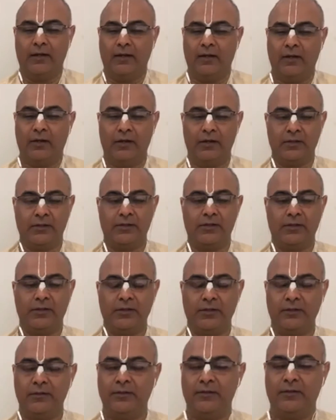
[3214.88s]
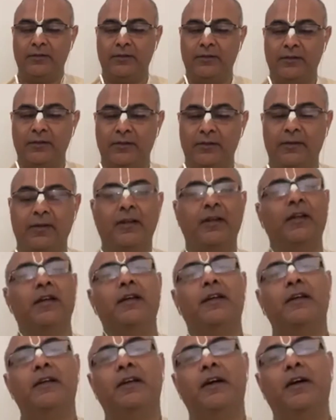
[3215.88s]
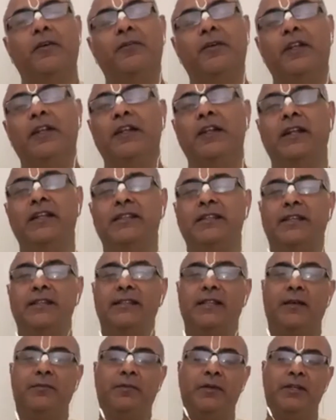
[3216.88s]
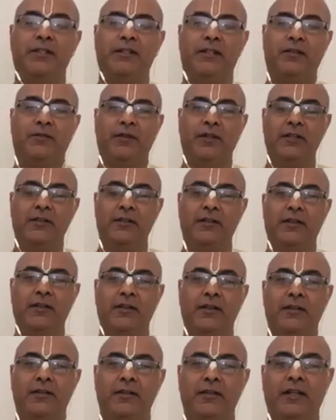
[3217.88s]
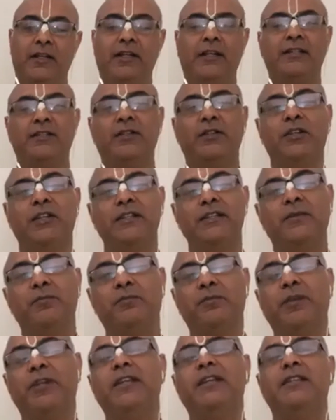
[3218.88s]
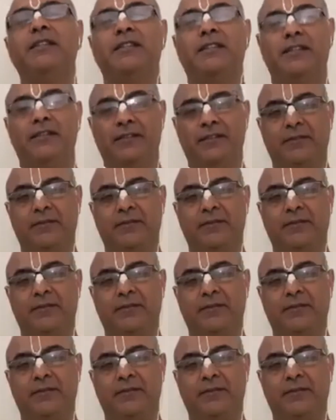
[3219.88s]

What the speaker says: Also, a very nice example is given that as soon as a priest,